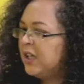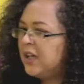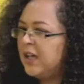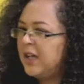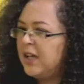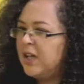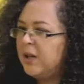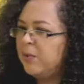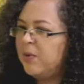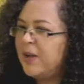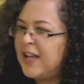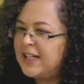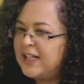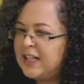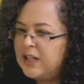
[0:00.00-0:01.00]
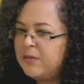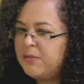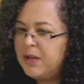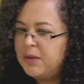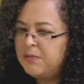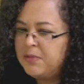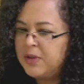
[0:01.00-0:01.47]
And I
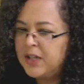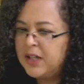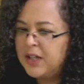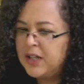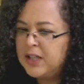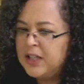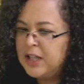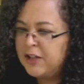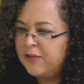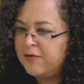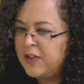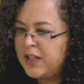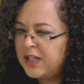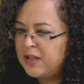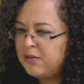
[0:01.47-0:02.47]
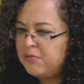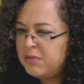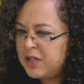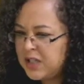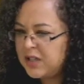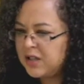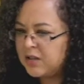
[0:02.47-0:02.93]
remember in the very
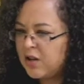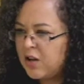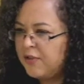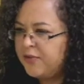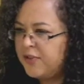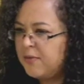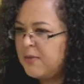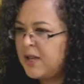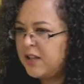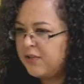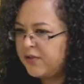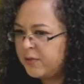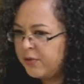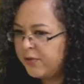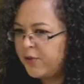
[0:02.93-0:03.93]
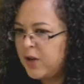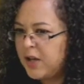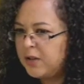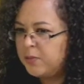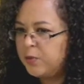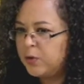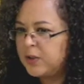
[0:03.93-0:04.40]
immediate aftermath, even before I
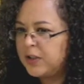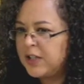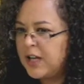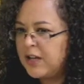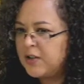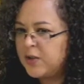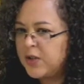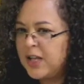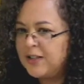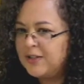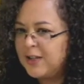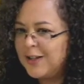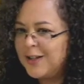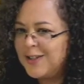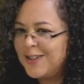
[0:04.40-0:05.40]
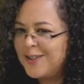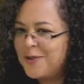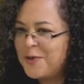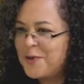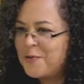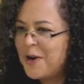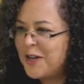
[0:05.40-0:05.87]
reported,
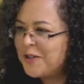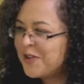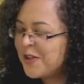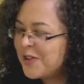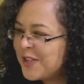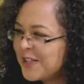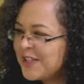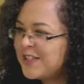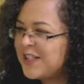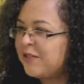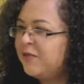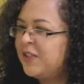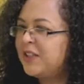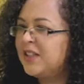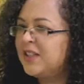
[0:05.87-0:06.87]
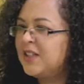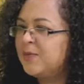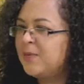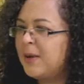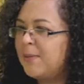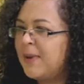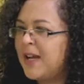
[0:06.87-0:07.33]
one of the things that flitted into
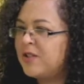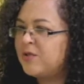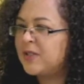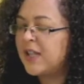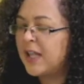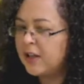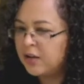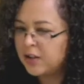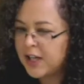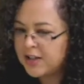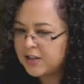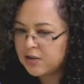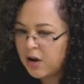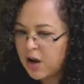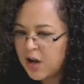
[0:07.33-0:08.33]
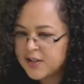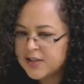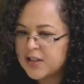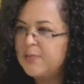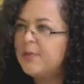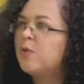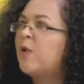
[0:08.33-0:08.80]
my mind was they are going to
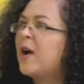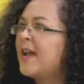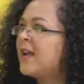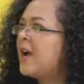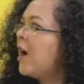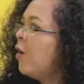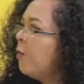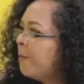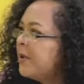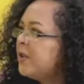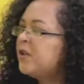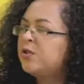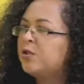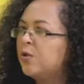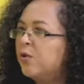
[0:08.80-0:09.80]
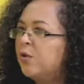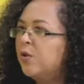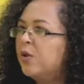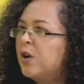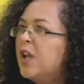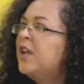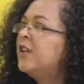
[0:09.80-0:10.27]
ask me why I opened the
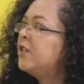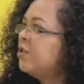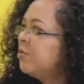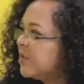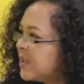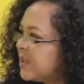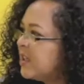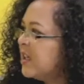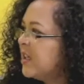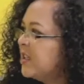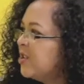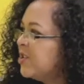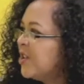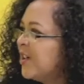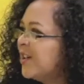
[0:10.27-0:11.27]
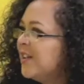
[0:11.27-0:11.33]
door to a stranger.